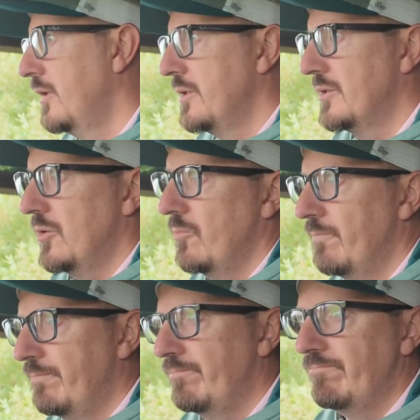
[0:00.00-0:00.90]
So,
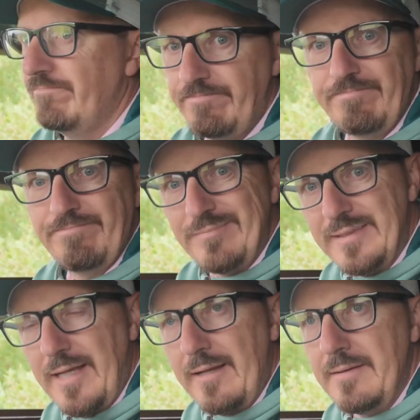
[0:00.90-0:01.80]
is
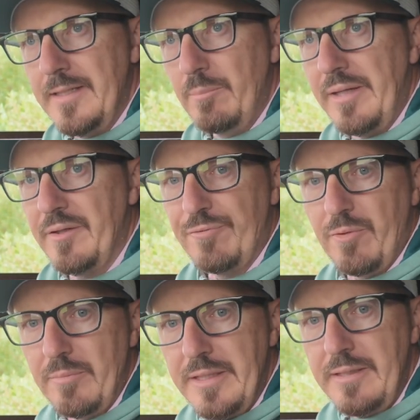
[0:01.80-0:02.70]
that a deal breaker for
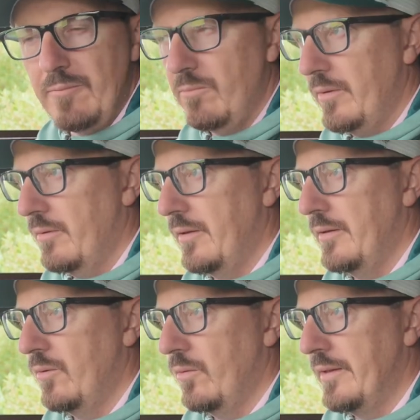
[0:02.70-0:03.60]
me
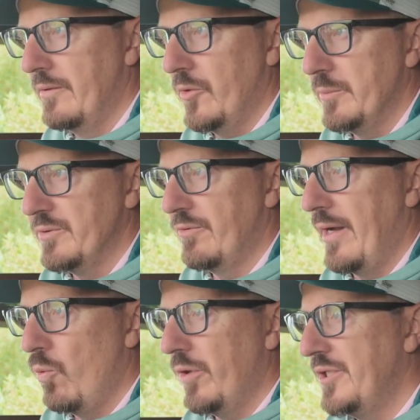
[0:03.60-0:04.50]
in terms of
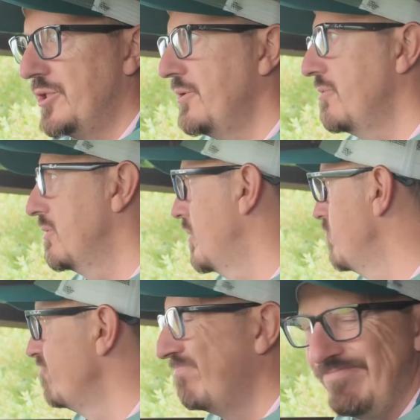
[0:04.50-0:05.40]
how I shoot?
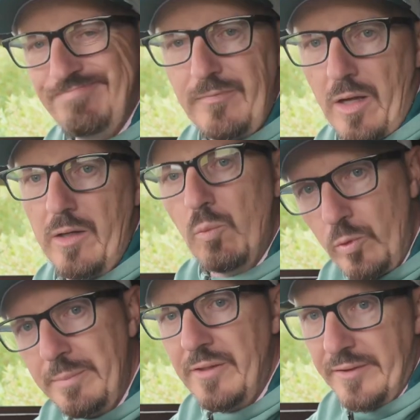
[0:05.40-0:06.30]
It
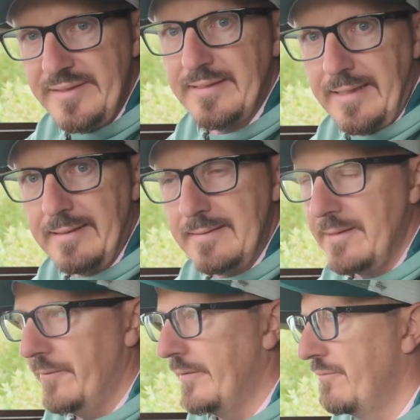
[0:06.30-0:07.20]
would be nice to get the
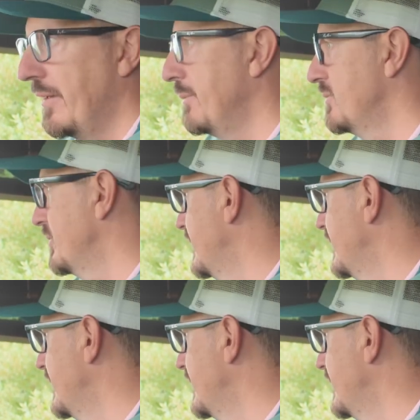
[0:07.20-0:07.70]
30 frames per